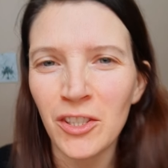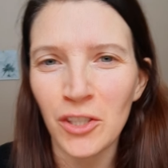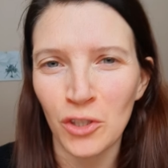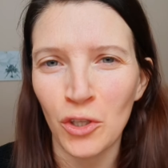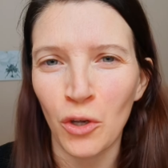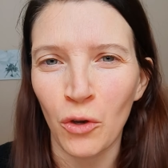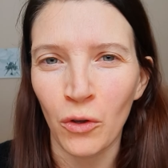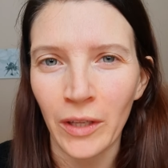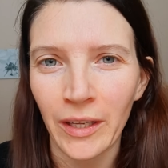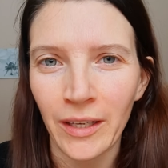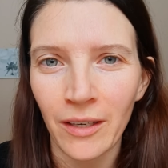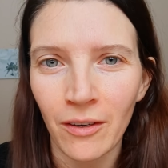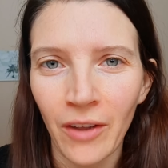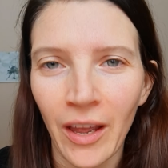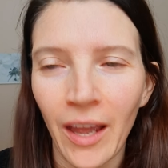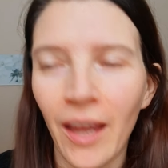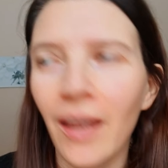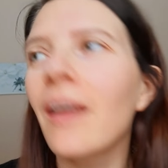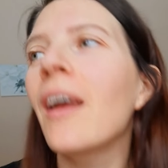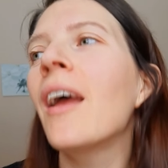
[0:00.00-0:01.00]
just cool it,
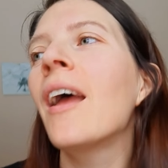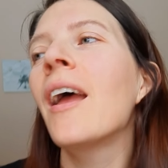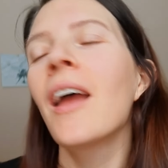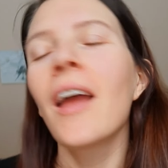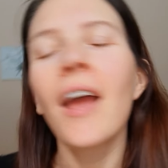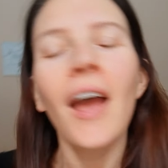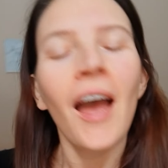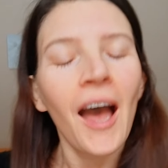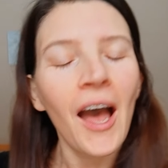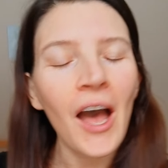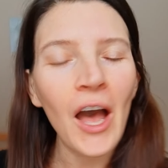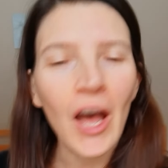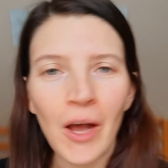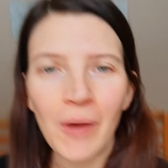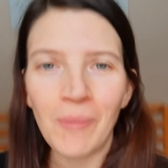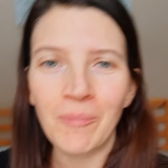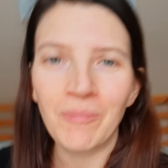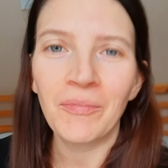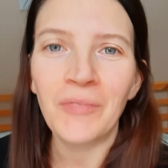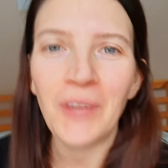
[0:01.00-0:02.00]
okay?
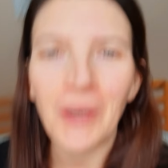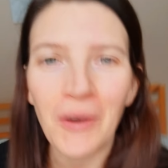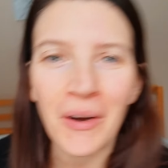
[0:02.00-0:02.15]
Um, no,